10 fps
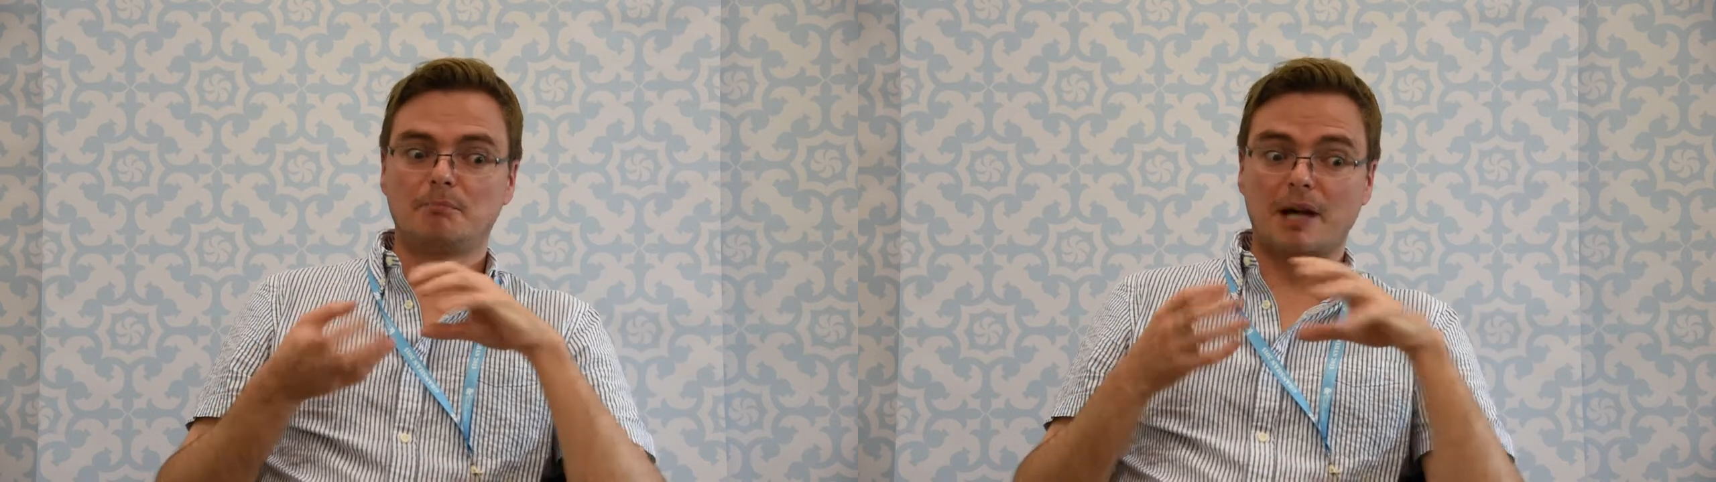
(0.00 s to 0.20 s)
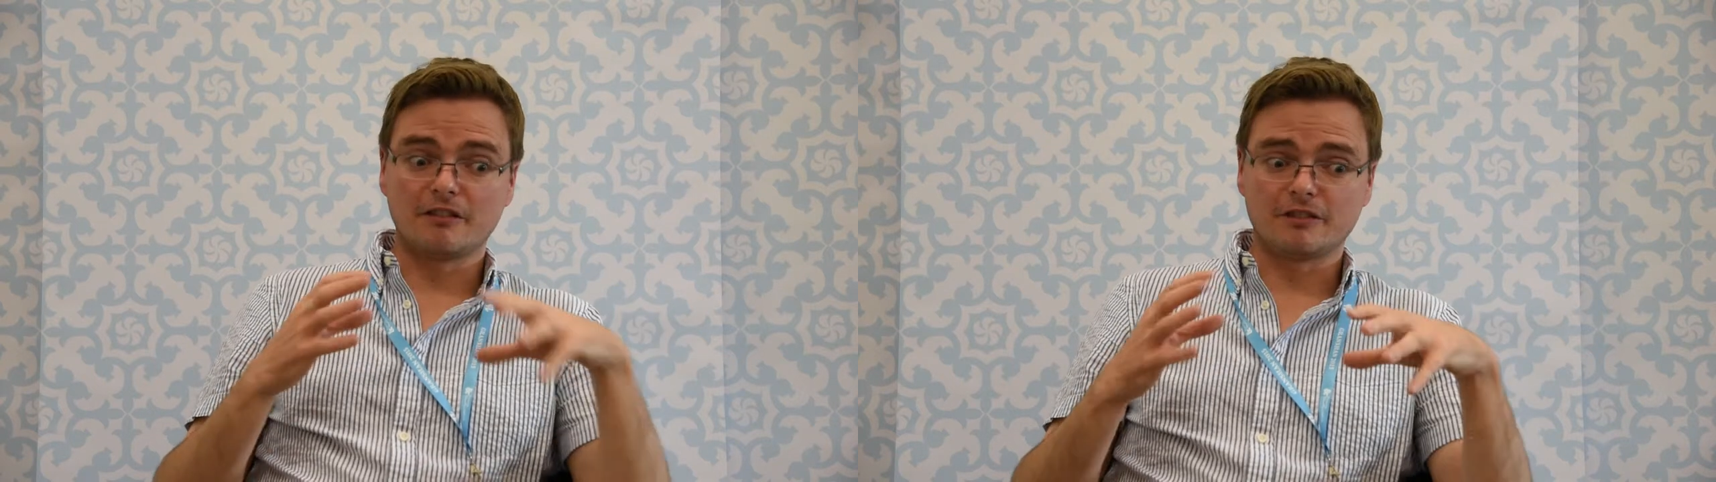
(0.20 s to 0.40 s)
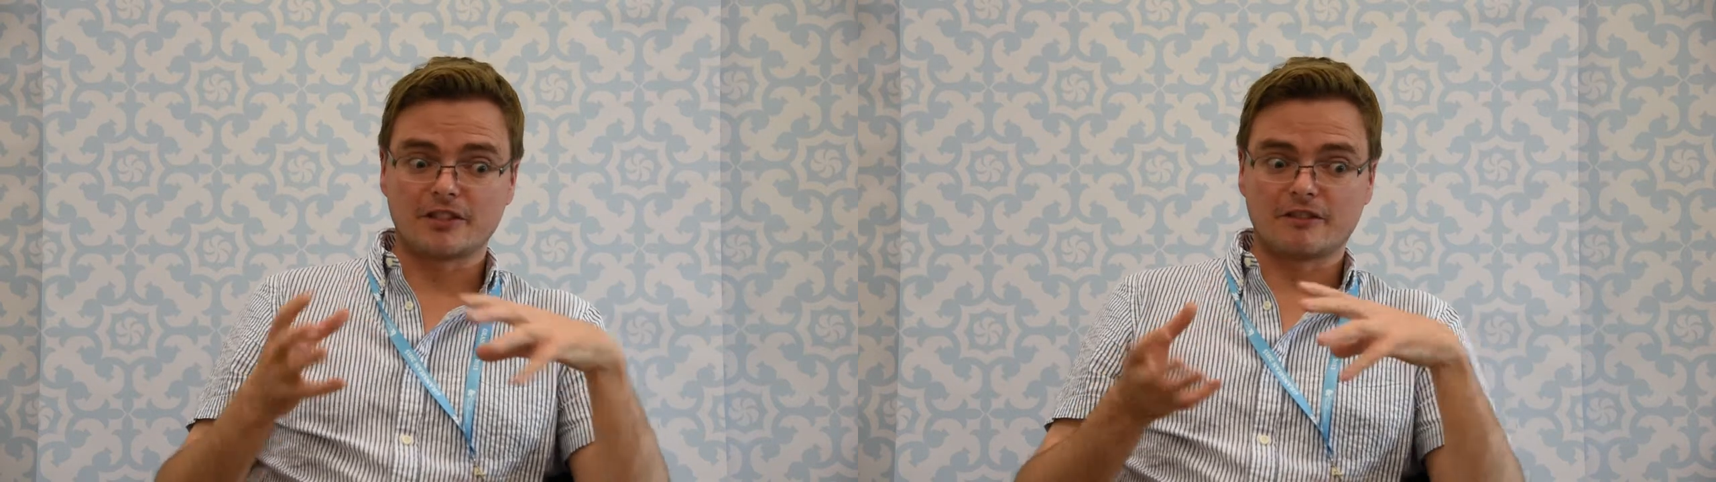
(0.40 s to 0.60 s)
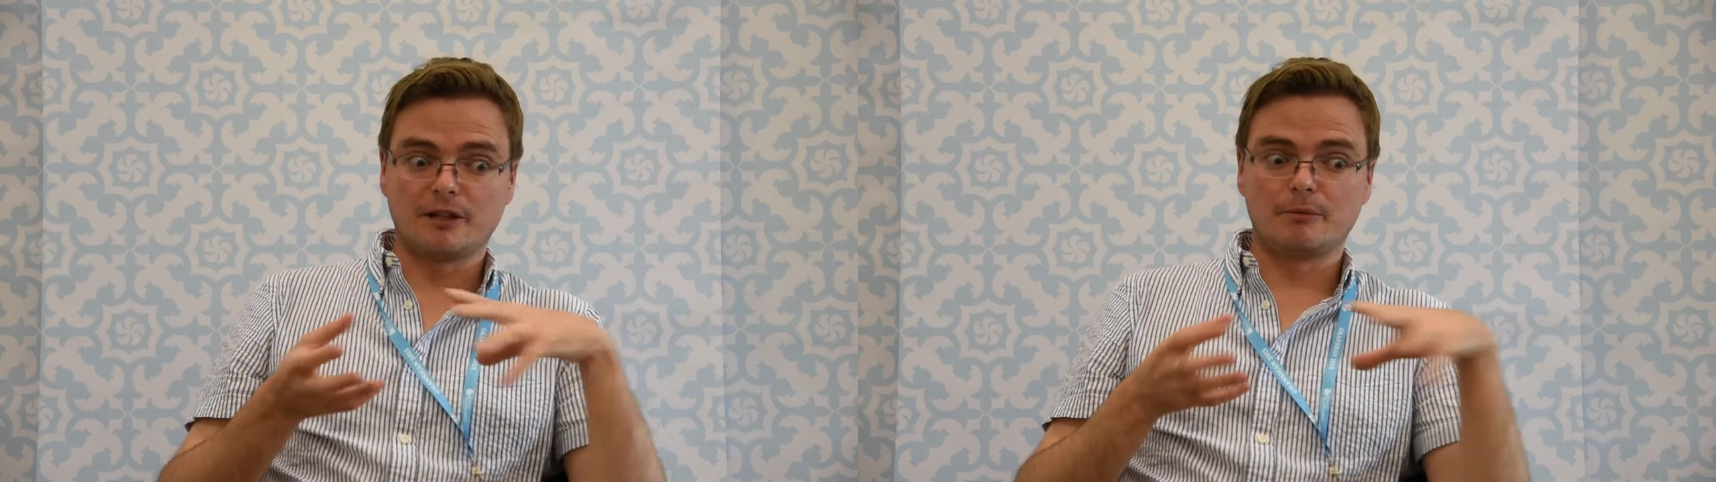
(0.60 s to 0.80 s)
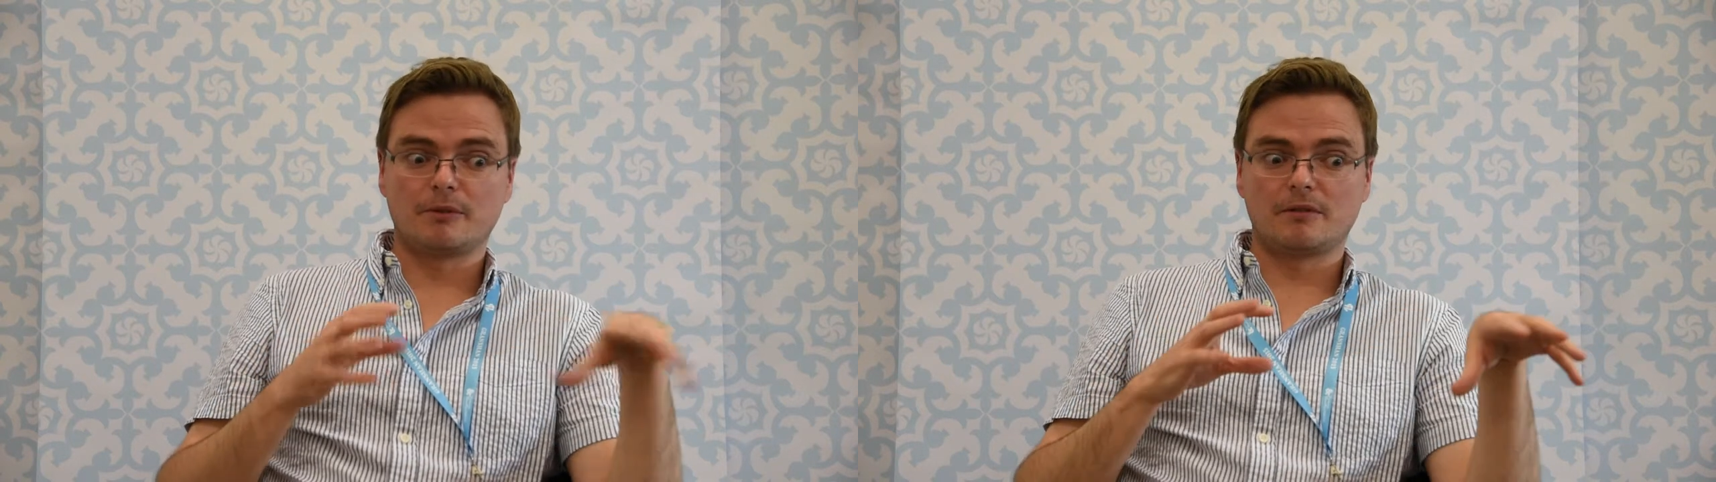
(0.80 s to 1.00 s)
Pallava
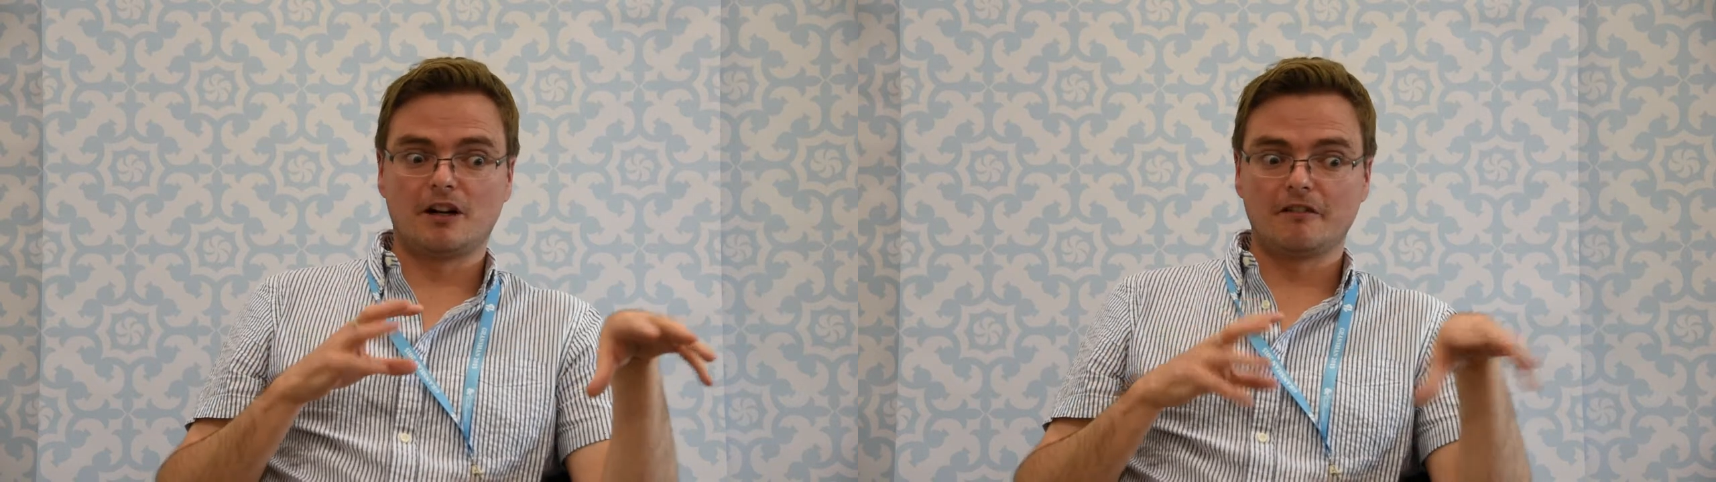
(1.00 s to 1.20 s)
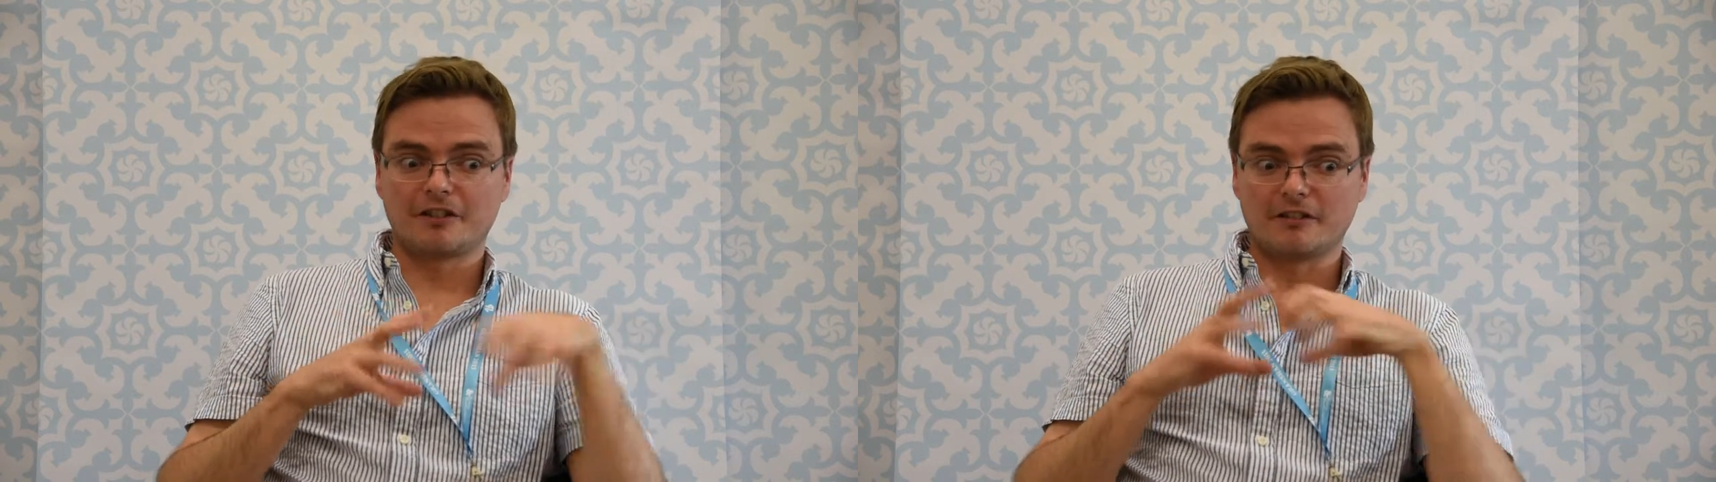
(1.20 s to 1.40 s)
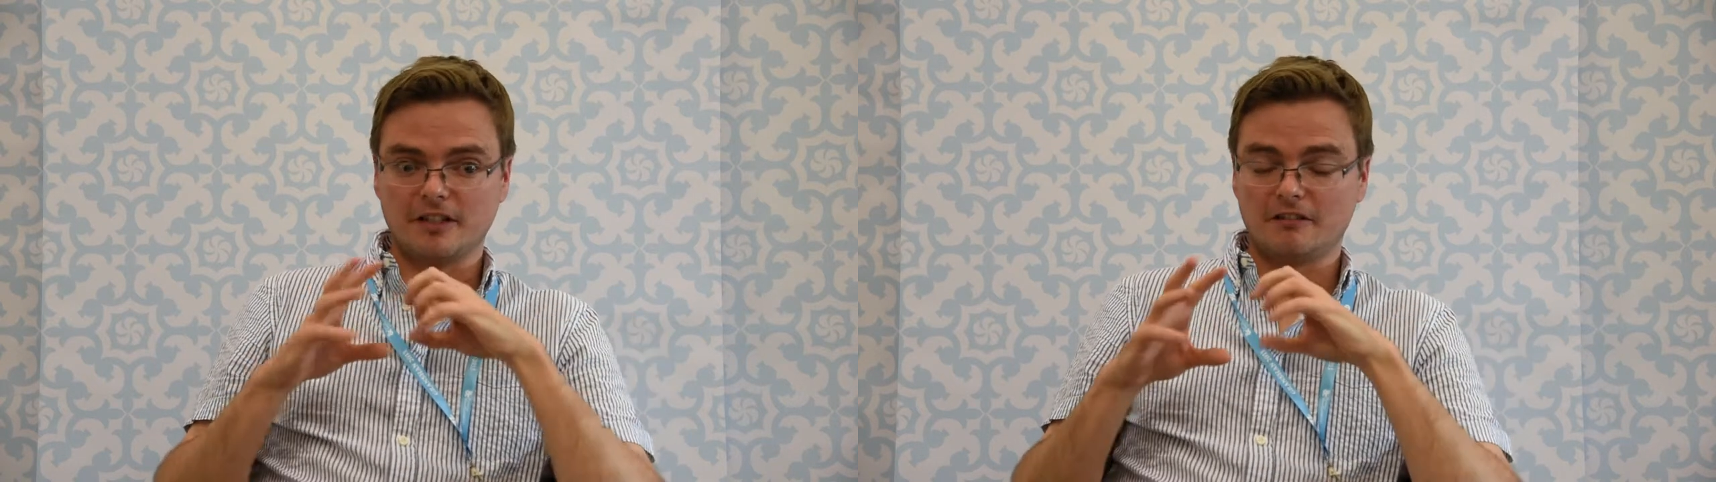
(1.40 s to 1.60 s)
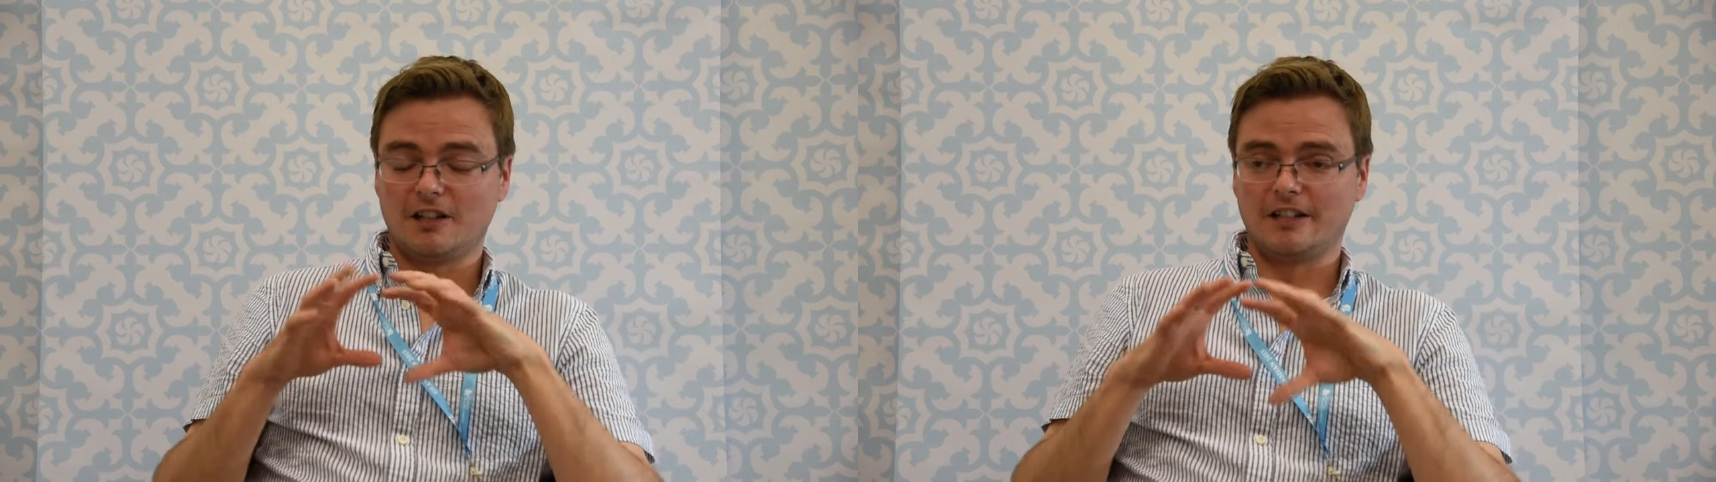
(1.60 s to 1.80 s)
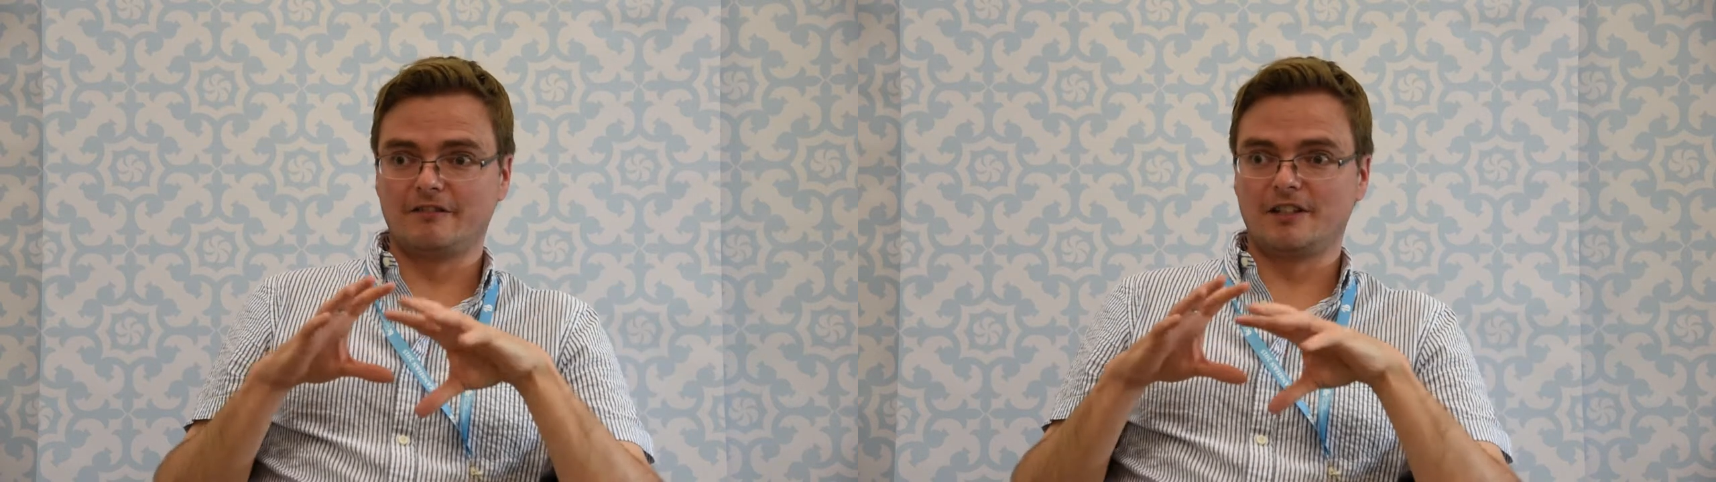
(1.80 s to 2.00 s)
script after it
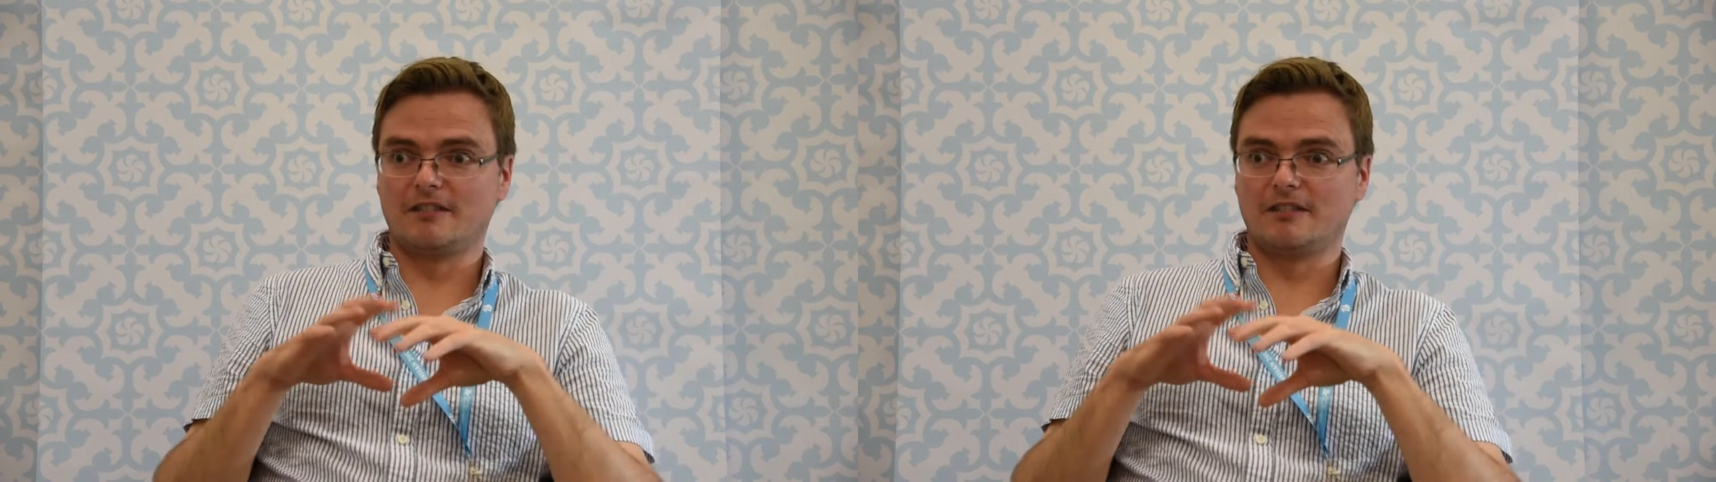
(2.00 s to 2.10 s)
arrived